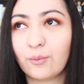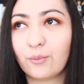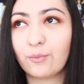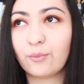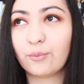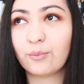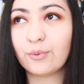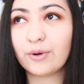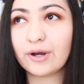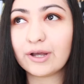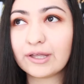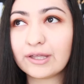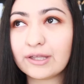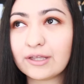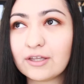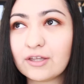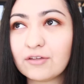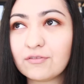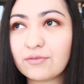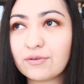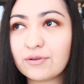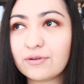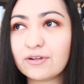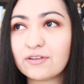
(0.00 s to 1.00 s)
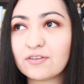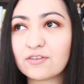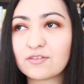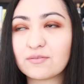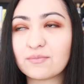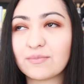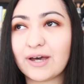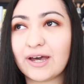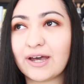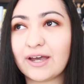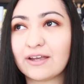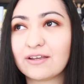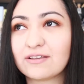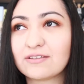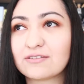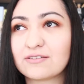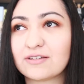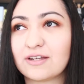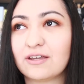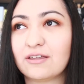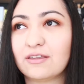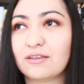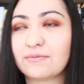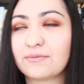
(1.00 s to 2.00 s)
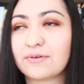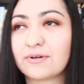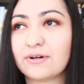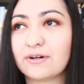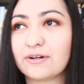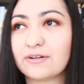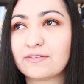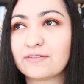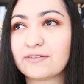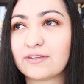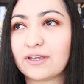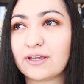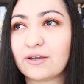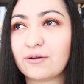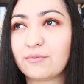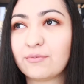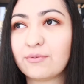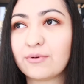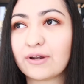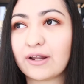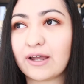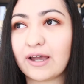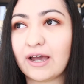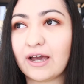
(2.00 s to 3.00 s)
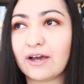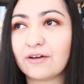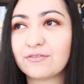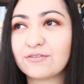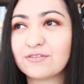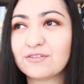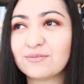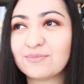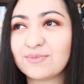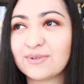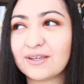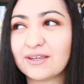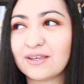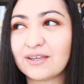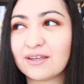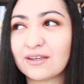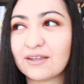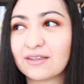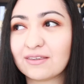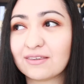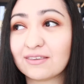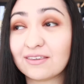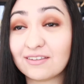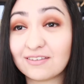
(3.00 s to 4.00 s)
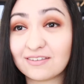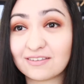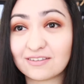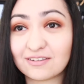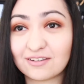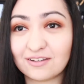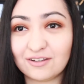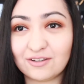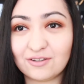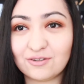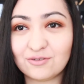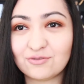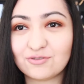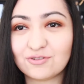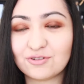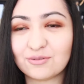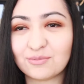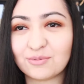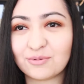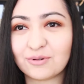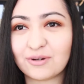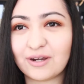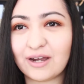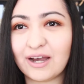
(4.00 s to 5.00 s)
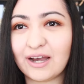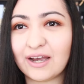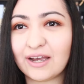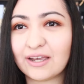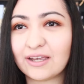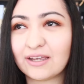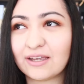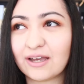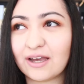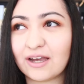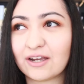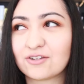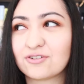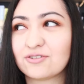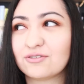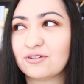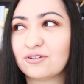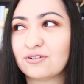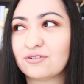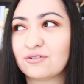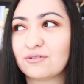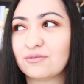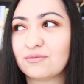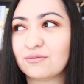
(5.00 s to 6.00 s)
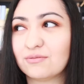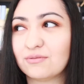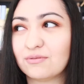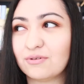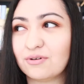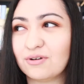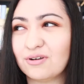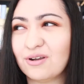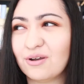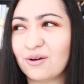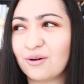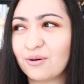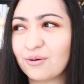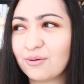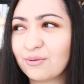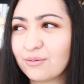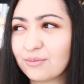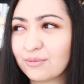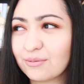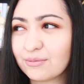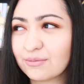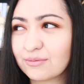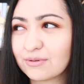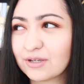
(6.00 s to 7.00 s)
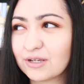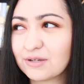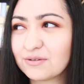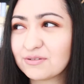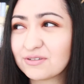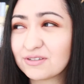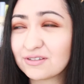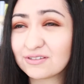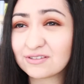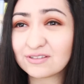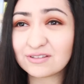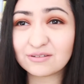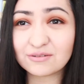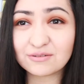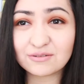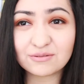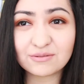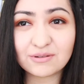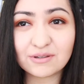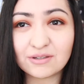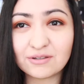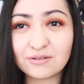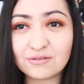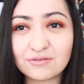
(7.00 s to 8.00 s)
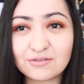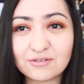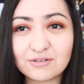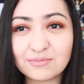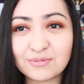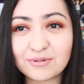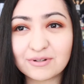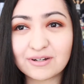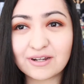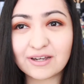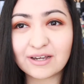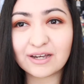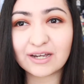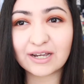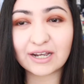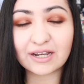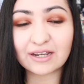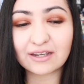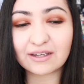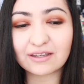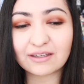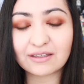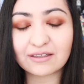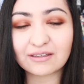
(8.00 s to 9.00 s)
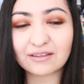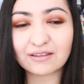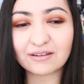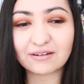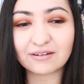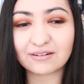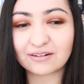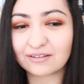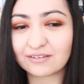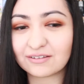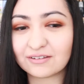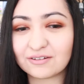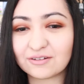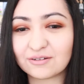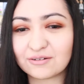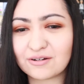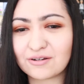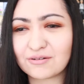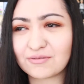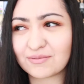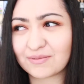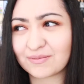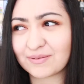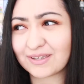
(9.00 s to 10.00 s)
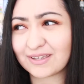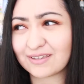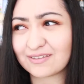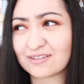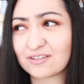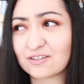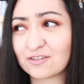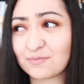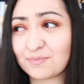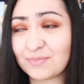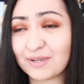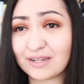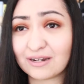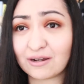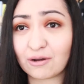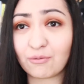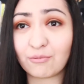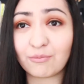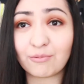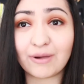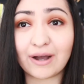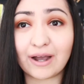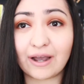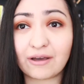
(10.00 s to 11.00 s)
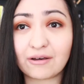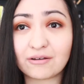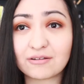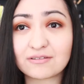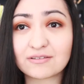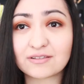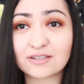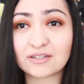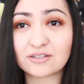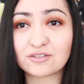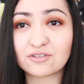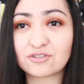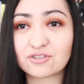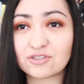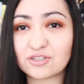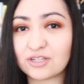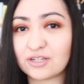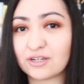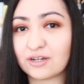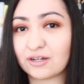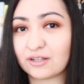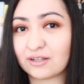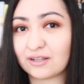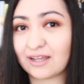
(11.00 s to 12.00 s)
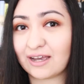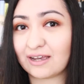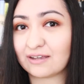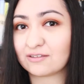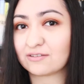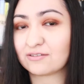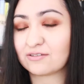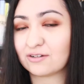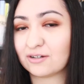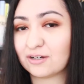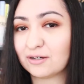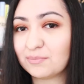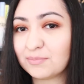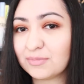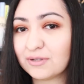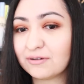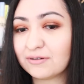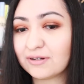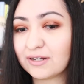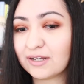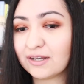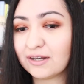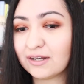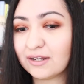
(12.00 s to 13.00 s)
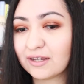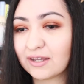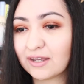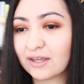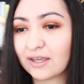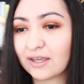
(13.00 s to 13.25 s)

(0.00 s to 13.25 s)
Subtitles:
What influenced my style of content would have to be this YouTuber. I actually don't know if she's still doing YouTube or not. I honestly don't know because it's been a while since she last uploaded.